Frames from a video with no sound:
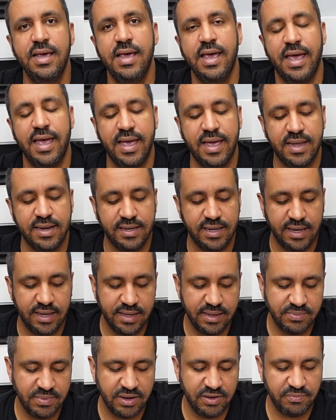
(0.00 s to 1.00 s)
and
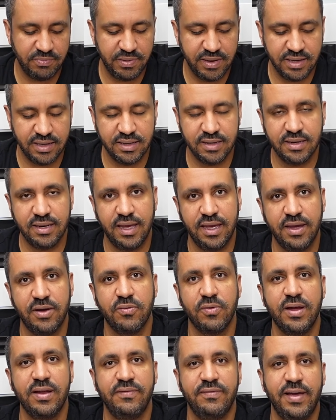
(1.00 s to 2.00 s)
in my opinion, a
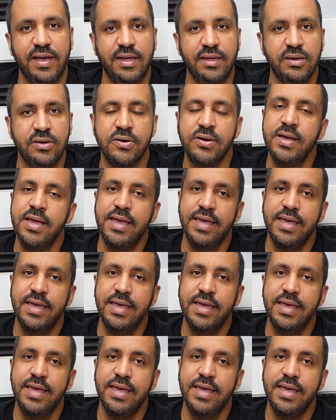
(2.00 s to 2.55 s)
great value.